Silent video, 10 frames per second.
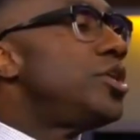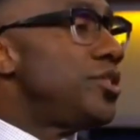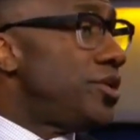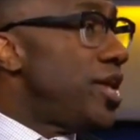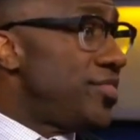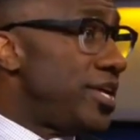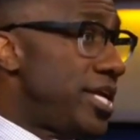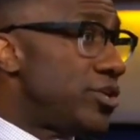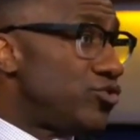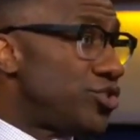Jenny, they're not
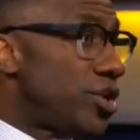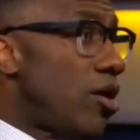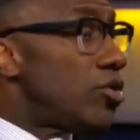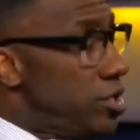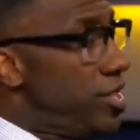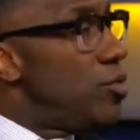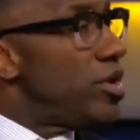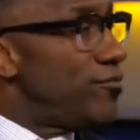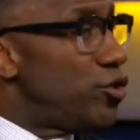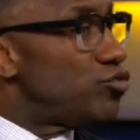that dangerous at all. Could they
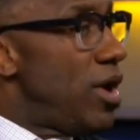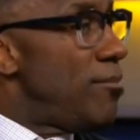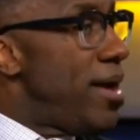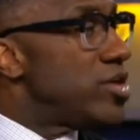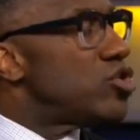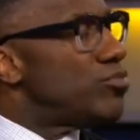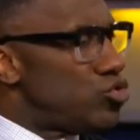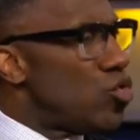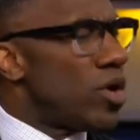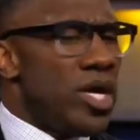win a first-round
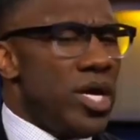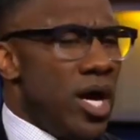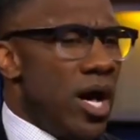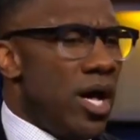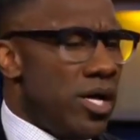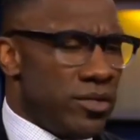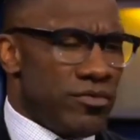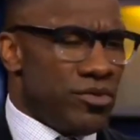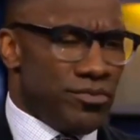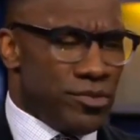matchup? Sure.
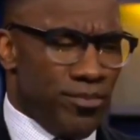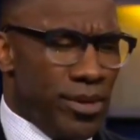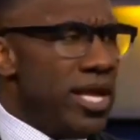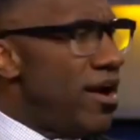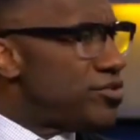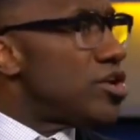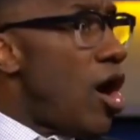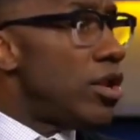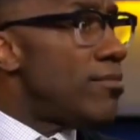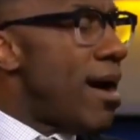The playoffs
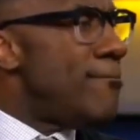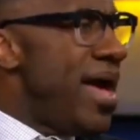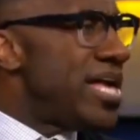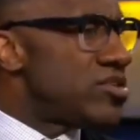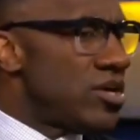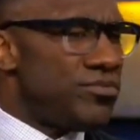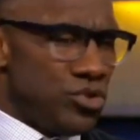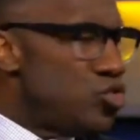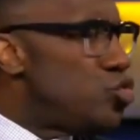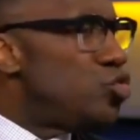are all about
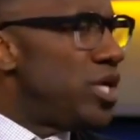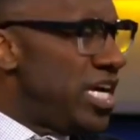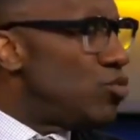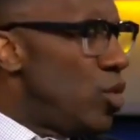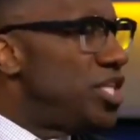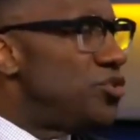matchups, who you get,